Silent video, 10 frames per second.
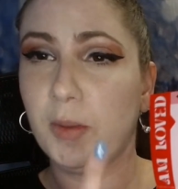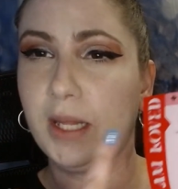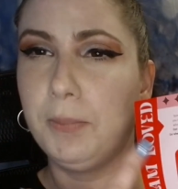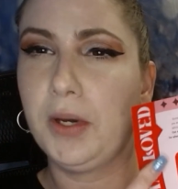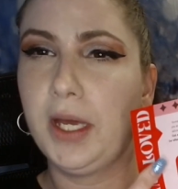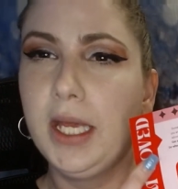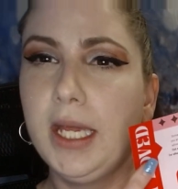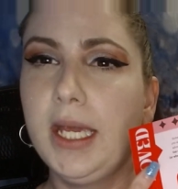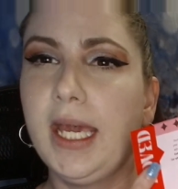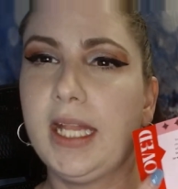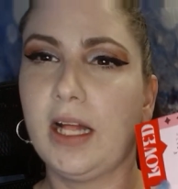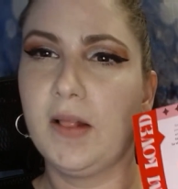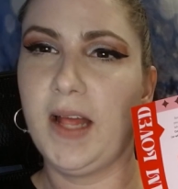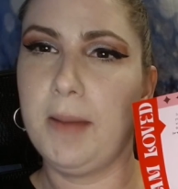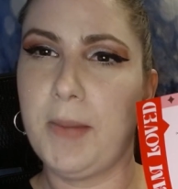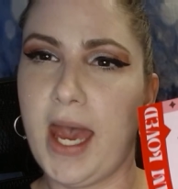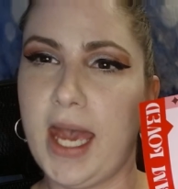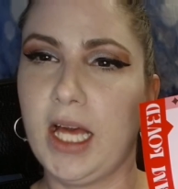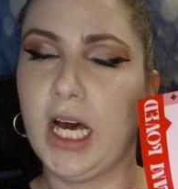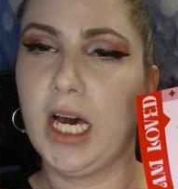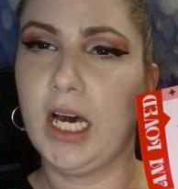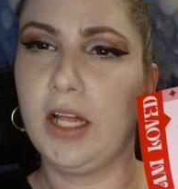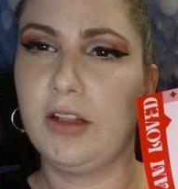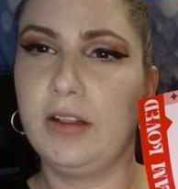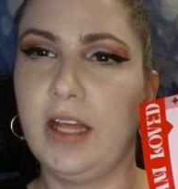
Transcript: but they put in the glam bag, uh,